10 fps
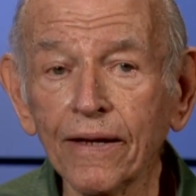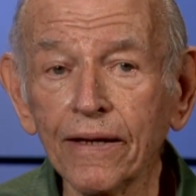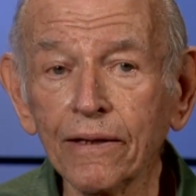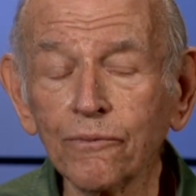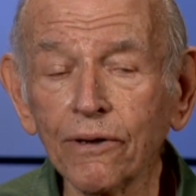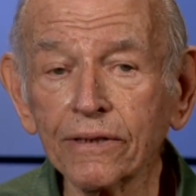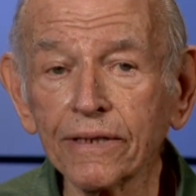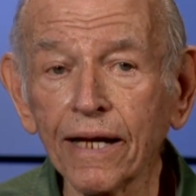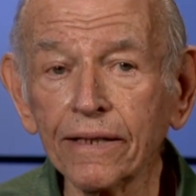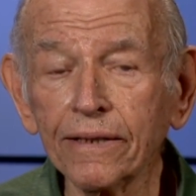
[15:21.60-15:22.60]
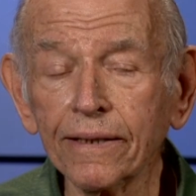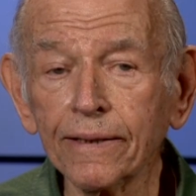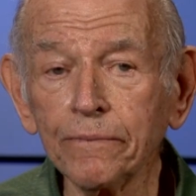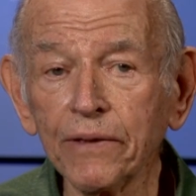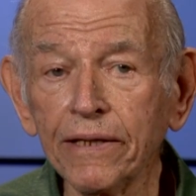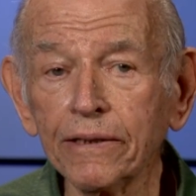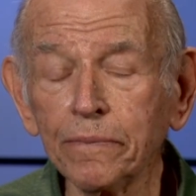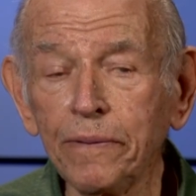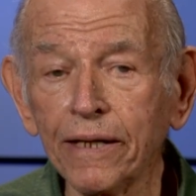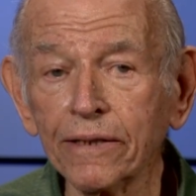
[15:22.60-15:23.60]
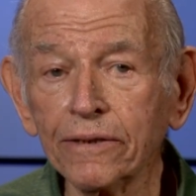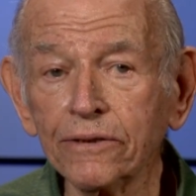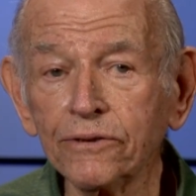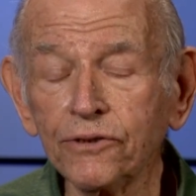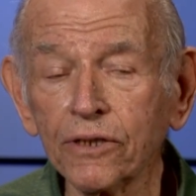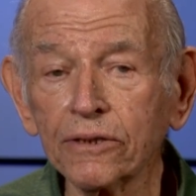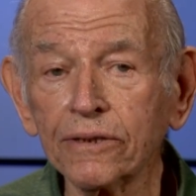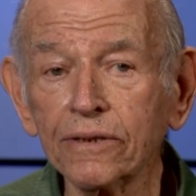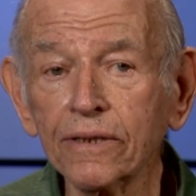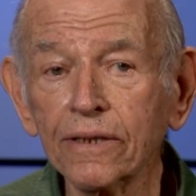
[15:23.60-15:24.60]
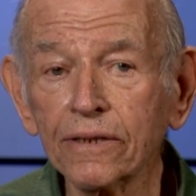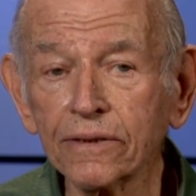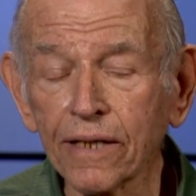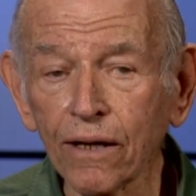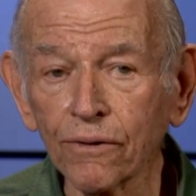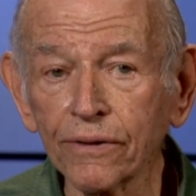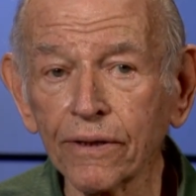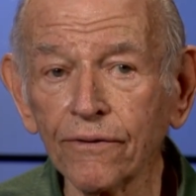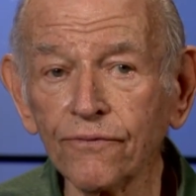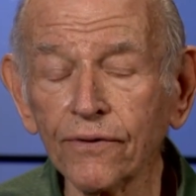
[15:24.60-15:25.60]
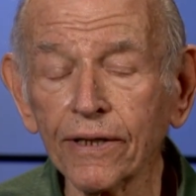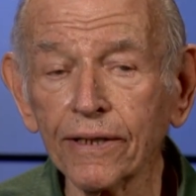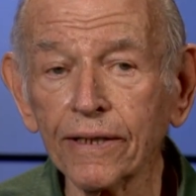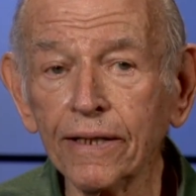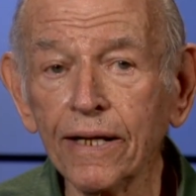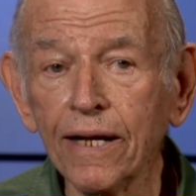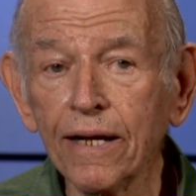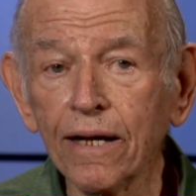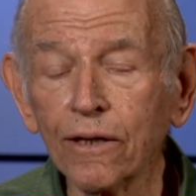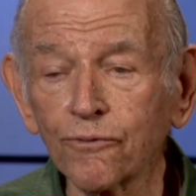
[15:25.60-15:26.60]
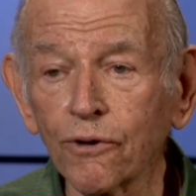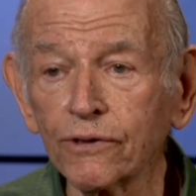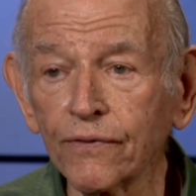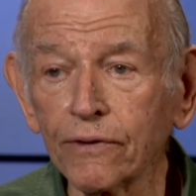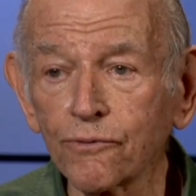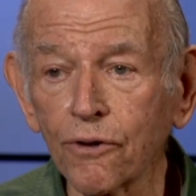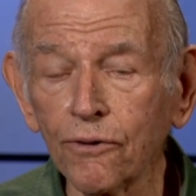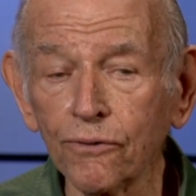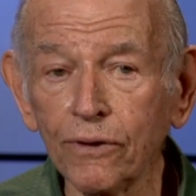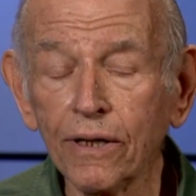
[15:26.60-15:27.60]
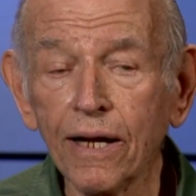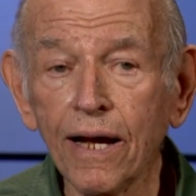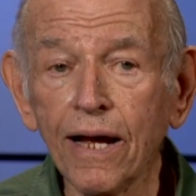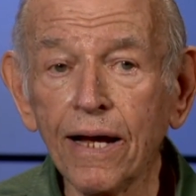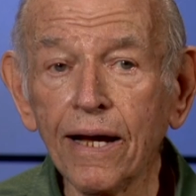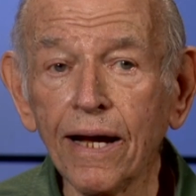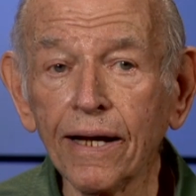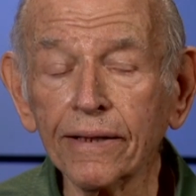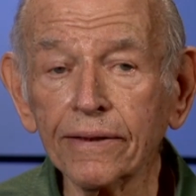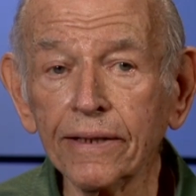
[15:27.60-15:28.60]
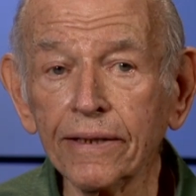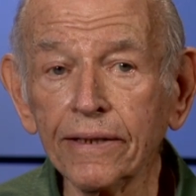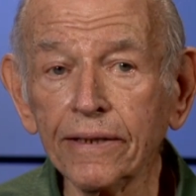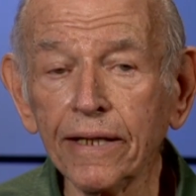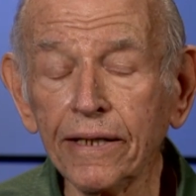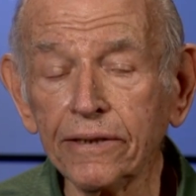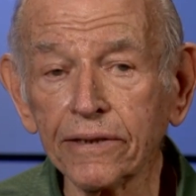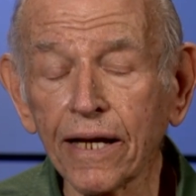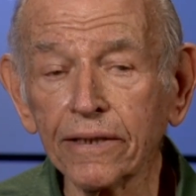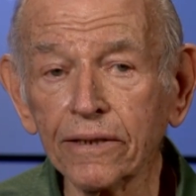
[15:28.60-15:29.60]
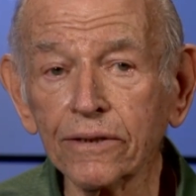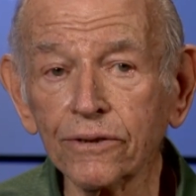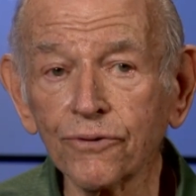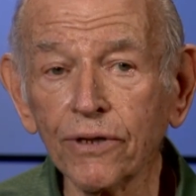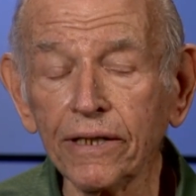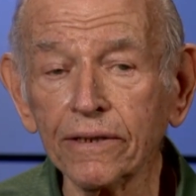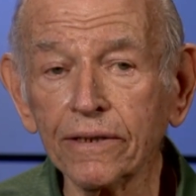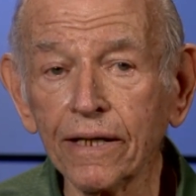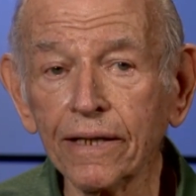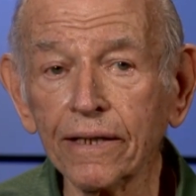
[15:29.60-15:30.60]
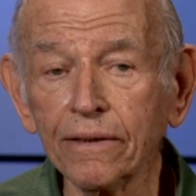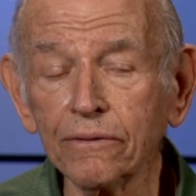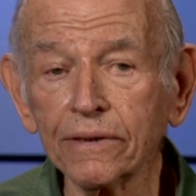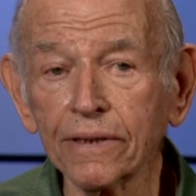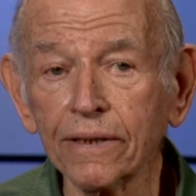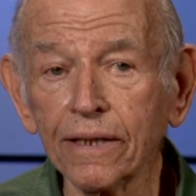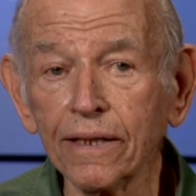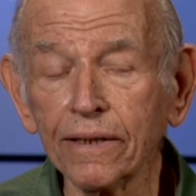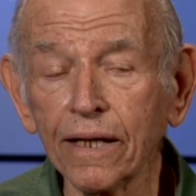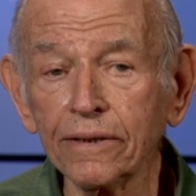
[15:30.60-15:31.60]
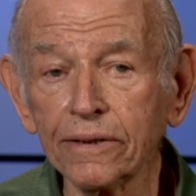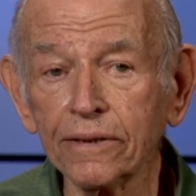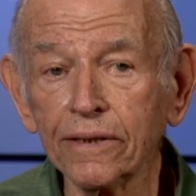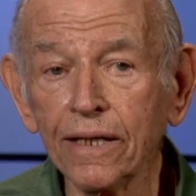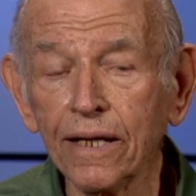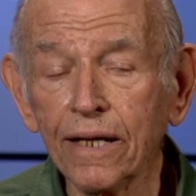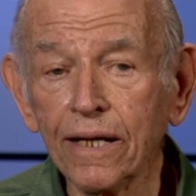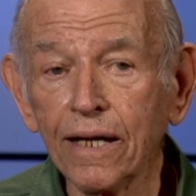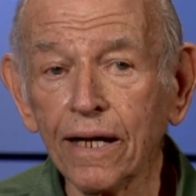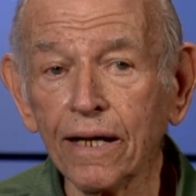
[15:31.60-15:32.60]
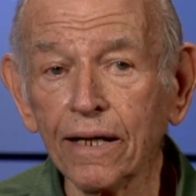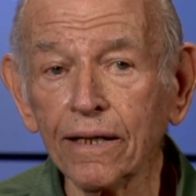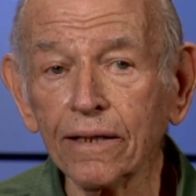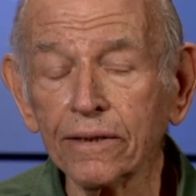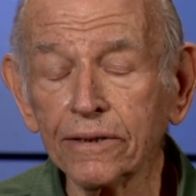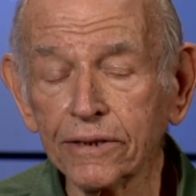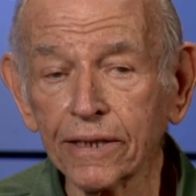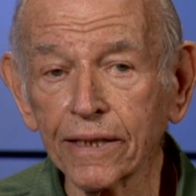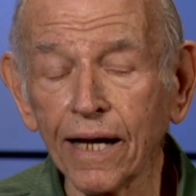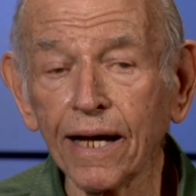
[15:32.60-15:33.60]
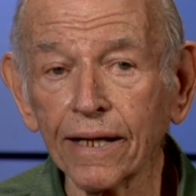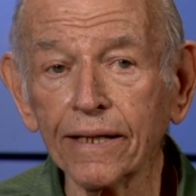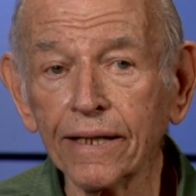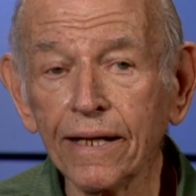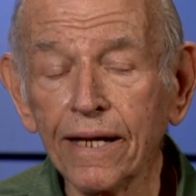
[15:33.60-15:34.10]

It was on Independence, just south of Roosevelt Road, on the east side of the street. And it was a nice synagogue.